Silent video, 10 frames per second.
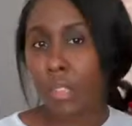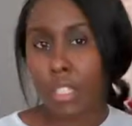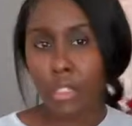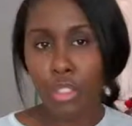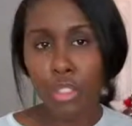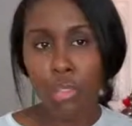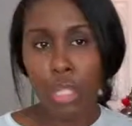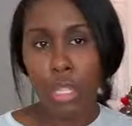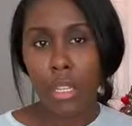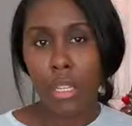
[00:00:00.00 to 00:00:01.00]
for this
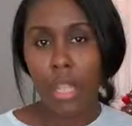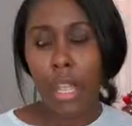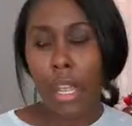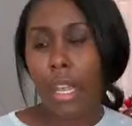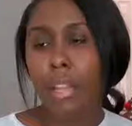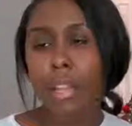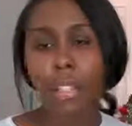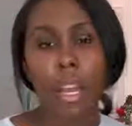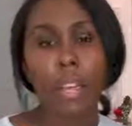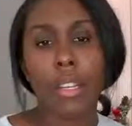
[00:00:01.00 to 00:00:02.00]
union and
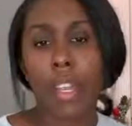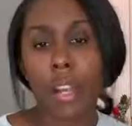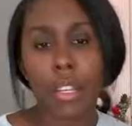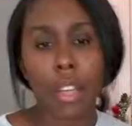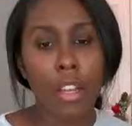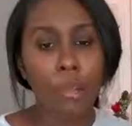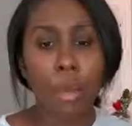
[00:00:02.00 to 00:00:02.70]
yada, yada, yada.